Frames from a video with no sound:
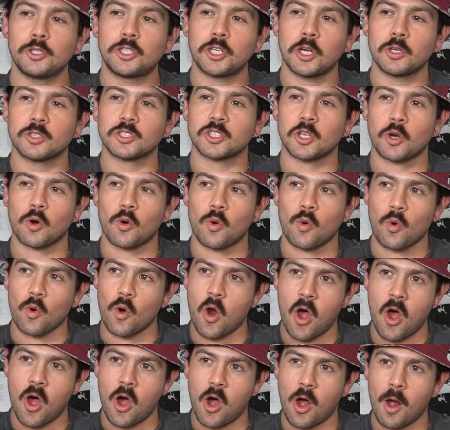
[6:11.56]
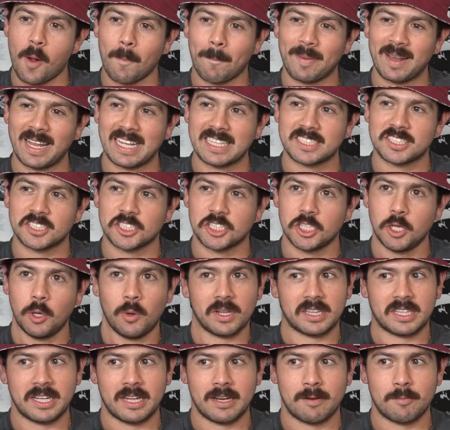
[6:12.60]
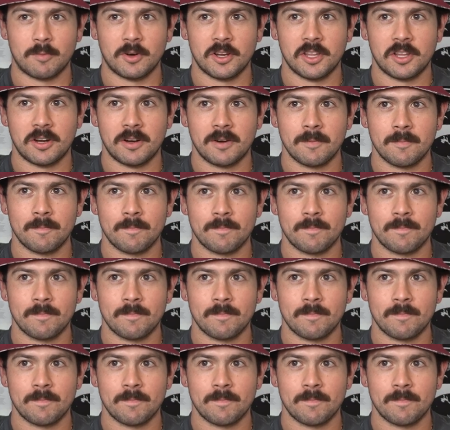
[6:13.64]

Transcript: chose the wrong place to do it then, brother.